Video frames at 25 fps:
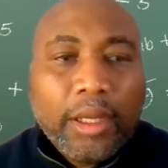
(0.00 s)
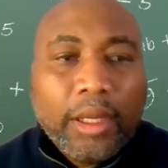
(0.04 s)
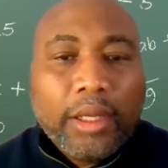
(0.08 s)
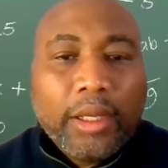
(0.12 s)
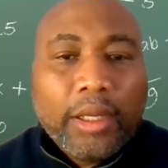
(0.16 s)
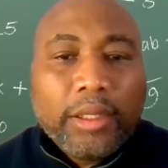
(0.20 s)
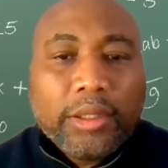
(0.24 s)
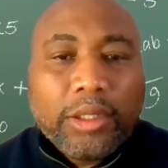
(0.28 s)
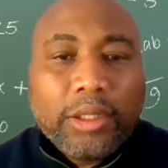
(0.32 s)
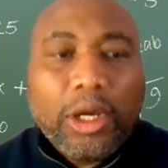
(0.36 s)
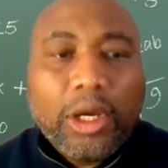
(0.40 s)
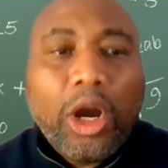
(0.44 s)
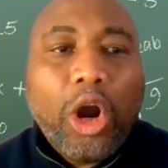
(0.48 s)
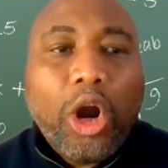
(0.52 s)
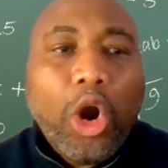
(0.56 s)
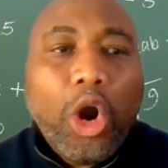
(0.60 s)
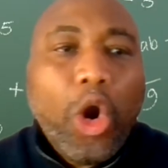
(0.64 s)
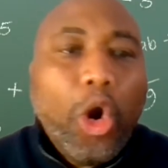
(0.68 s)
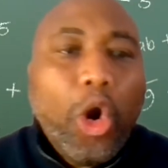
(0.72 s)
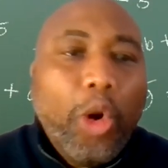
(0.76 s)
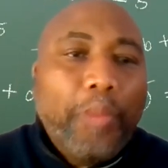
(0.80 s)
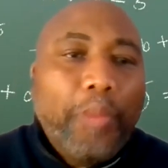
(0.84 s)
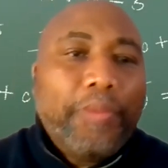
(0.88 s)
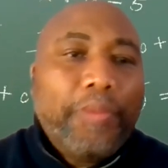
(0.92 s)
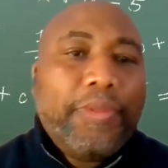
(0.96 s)
So I
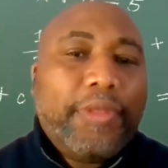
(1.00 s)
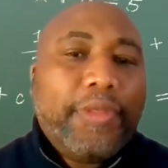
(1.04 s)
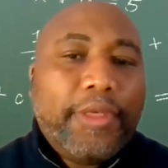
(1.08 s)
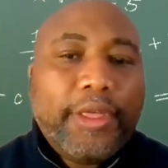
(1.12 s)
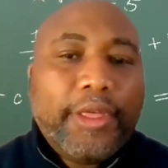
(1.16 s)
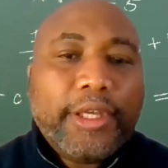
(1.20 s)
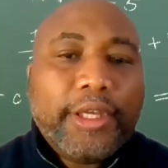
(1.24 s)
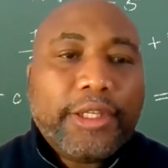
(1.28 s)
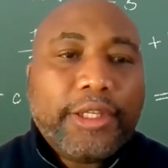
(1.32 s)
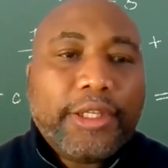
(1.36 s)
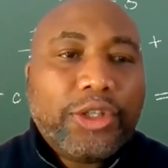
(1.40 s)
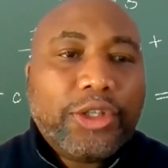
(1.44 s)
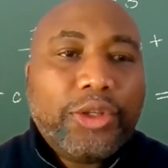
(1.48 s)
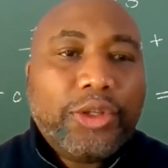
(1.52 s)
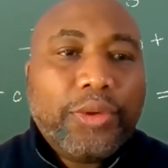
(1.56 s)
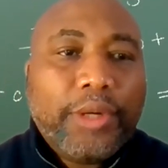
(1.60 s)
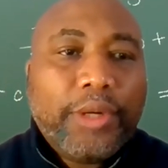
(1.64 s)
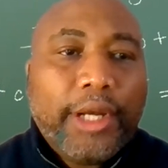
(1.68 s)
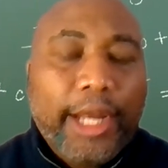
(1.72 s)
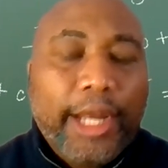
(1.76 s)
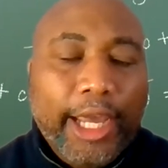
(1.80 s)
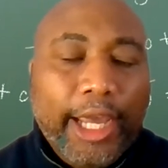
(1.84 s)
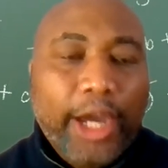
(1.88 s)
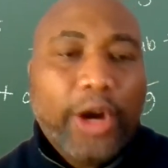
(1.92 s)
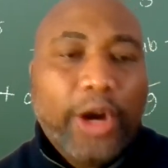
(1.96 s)
hope this
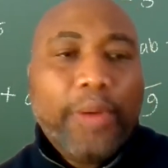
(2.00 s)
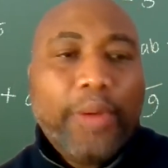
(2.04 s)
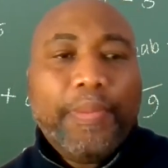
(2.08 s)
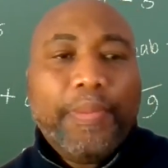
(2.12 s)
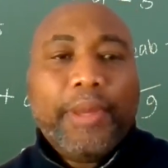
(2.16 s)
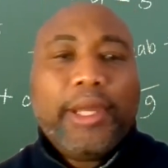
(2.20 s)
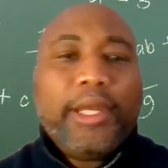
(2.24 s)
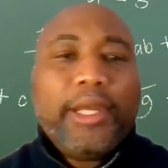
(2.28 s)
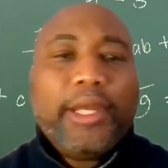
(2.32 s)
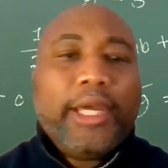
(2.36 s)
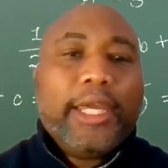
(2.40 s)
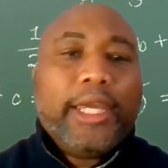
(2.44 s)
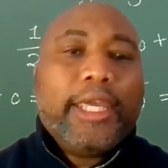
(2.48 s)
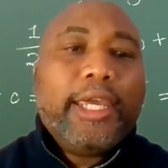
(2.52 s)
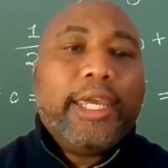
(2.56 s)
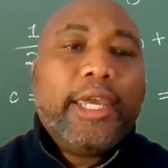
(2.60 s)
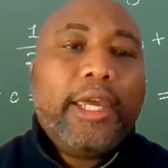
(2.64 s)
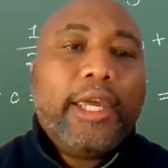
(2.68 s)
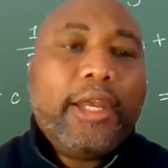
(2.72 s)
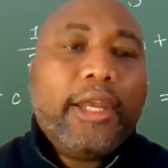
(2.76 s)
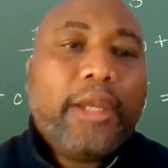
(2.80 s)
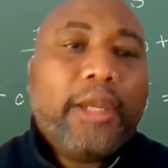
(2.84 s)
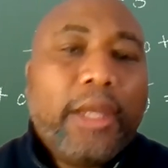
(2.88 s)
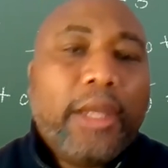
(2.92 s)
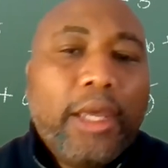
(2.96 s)
unit helped. And
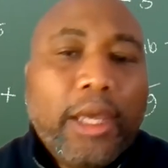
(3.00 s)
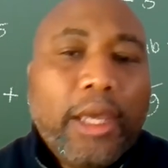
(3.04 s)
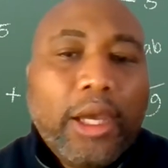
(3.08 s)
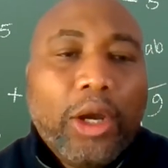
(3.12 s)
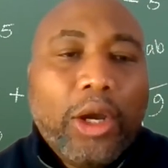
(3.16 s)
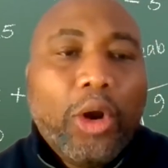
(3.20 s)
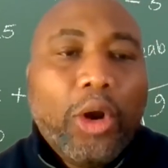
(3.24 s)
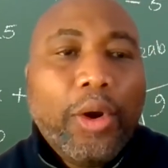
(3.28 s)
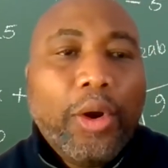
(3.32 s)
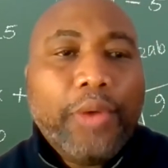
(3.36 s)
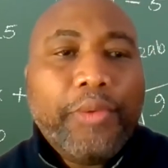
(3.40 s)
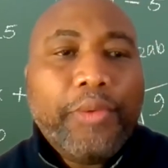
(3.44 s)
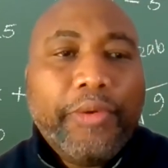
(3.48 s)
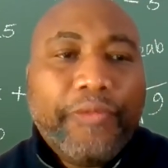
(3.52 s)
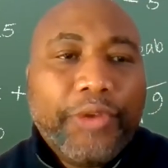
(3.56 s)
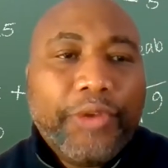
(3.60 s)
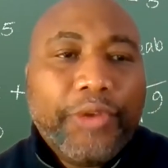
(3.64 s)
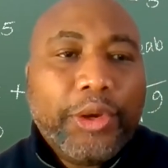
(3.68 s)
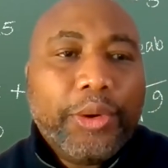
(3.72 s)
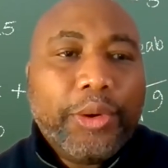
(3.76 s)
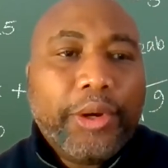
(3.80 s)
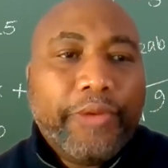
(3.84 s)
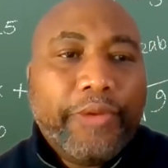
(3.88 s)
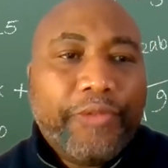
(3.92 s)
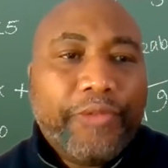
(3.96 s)
again, go ahead and
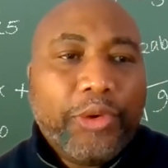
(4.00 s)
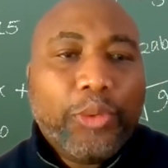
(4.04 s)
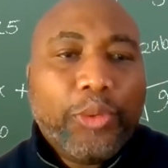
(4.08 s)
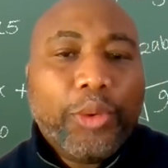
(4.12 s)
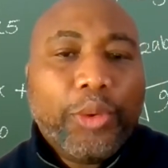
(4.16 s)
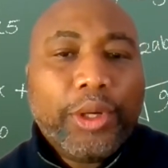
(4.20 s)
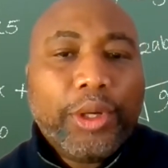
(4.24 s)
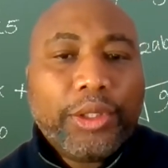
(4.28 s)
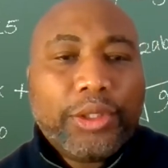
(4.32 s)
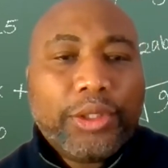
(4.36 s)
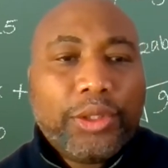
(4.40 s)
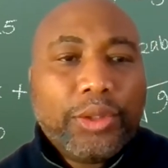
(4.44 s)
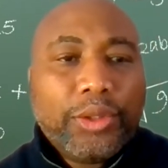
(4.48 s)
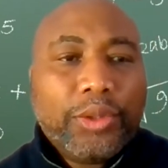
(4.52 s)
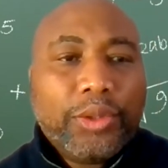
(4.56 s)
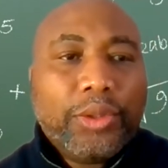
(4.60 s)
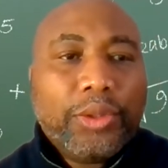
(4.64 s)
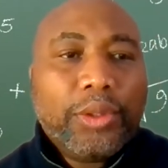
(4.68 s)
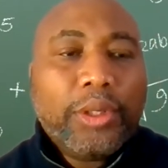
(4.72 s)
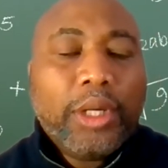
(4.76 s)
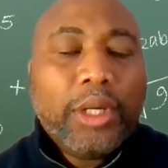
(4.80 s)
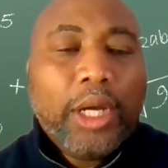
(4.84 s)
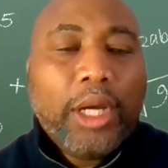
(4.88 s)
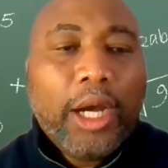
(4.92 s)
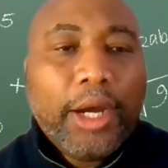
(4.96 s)
review it if you want
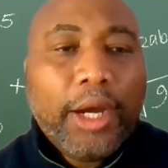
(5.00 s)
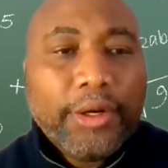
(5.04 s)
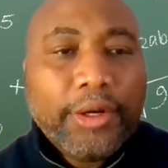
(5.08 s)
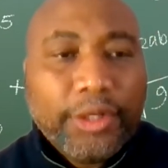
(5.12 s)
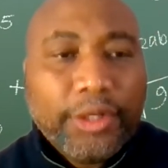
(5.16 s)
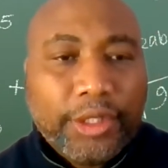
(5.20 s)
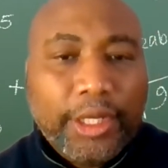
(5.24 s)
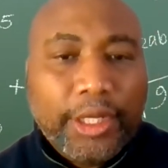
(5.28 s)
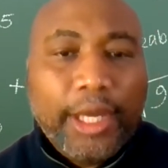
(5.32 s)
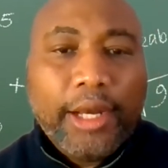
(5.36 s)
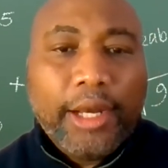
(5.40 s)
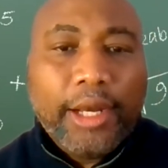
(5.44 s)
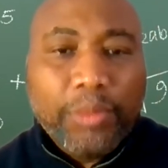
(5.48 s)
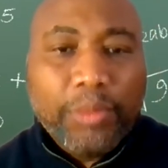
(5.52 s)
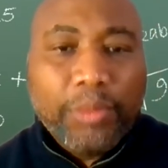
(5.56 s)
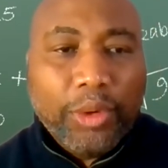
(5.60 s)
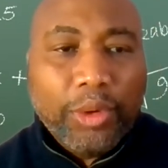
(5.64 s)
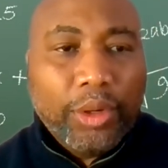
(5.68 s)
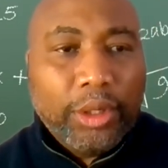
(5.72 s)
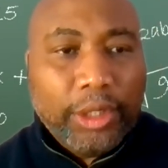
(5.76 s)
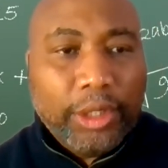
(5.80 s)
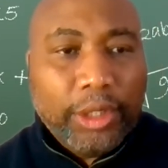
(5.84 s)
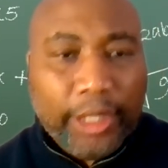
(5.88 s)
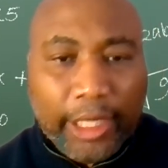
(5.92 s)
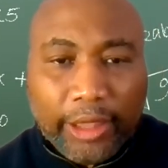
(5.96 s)
to understand it
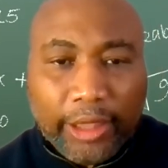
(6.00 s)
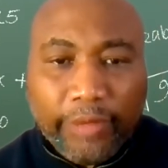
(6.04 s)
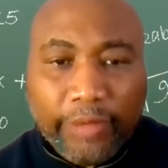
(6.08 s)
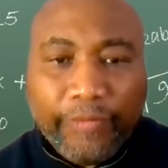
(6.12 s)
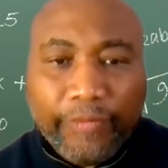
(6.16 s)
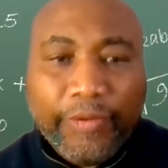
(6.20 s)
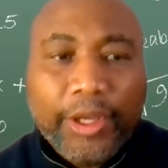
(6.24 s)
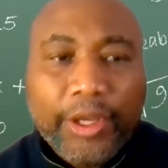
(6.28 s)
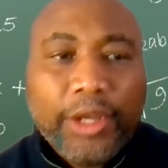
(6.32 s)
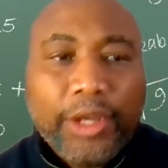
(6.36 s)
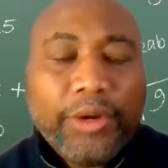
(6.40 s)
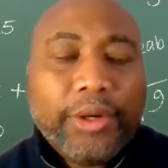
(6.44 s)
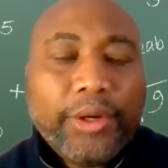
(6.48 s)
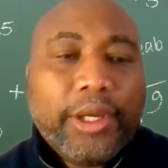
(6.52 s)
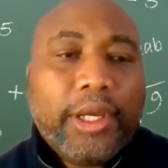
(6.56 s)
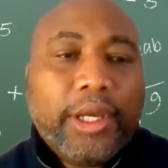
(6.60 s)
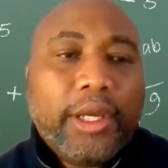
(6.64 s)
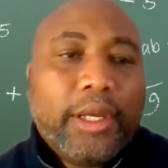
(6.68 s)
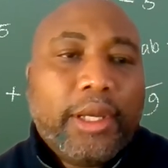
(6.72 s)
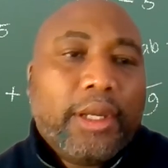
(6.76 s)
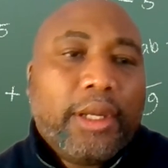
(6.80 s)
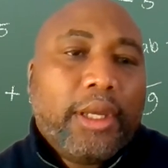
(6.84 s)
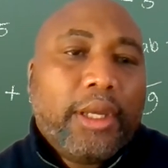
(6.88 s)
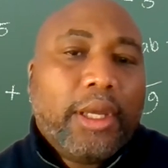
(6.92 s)
more. Look at the video again.